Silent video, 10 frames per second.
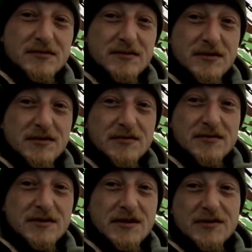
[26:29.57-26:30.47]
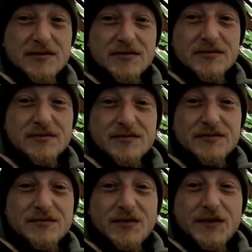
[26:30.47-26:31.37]
So that's
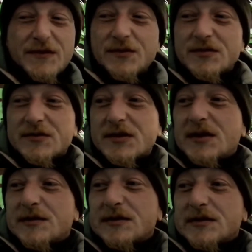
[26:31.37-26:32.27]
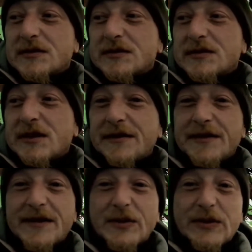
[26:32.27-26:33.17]
my thoughts on that one. Yeah, if
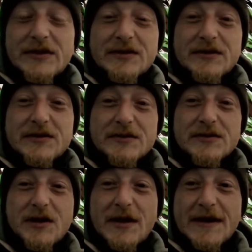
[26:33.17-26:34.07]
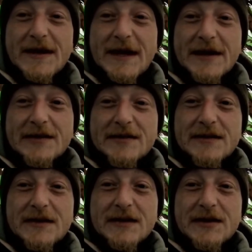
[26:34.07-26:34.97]
anyone's got any land
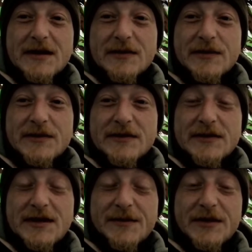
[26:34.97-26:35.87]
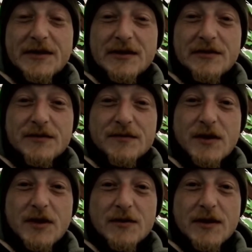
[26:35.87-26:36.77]
that they're willing to let me like
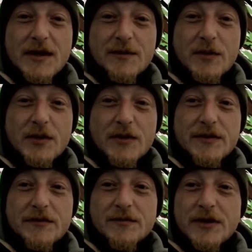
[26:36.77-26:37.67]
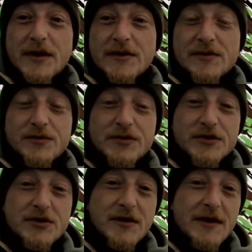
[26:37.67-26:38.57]
wild camp on and practice
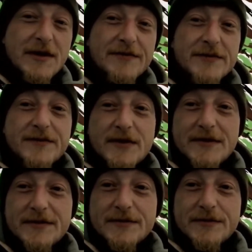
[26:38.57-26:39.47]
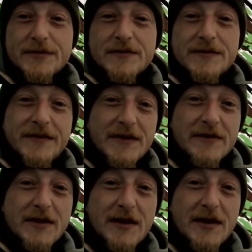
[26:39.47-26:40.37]
bushcraft, survival and
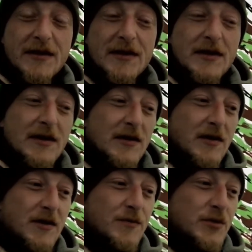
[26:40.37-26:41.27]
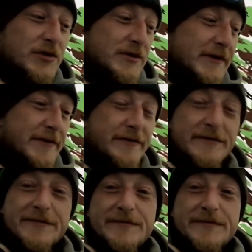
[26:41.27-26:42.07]
things like that, I'm more than down.